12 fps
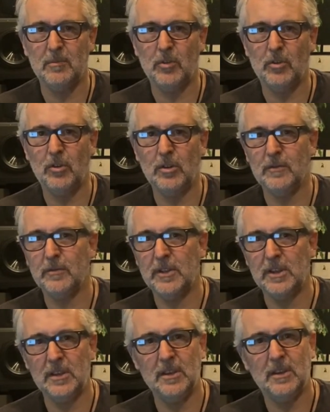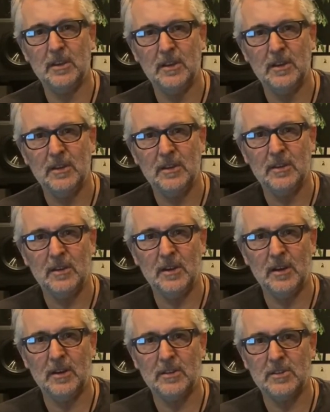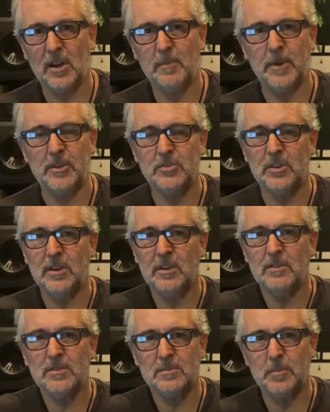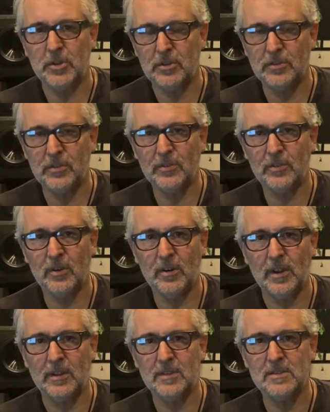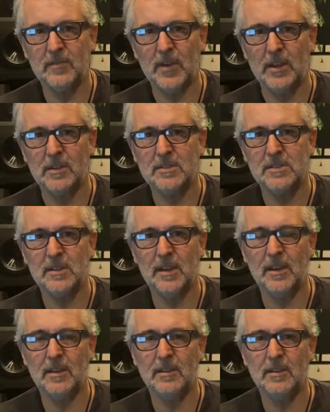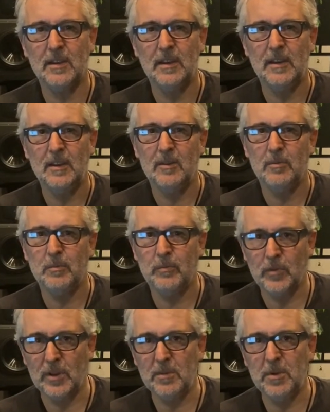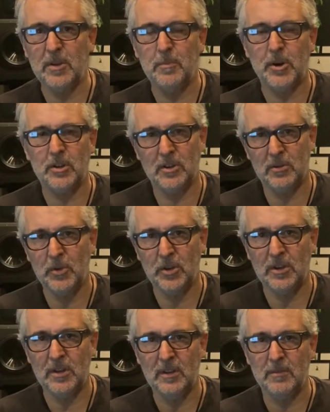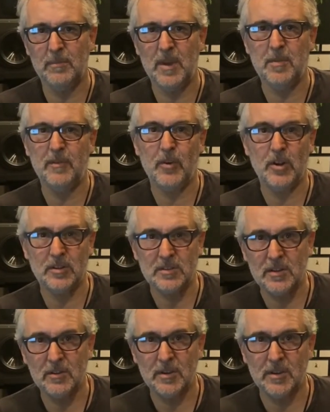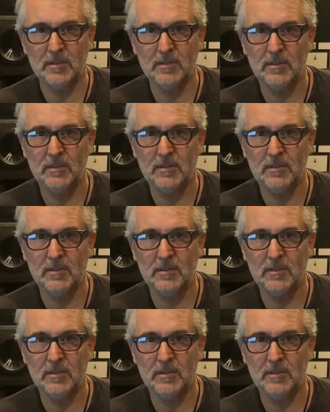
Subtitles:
All of the top engineers, producers are at these events, and really being a part of the community, maybe volunteering,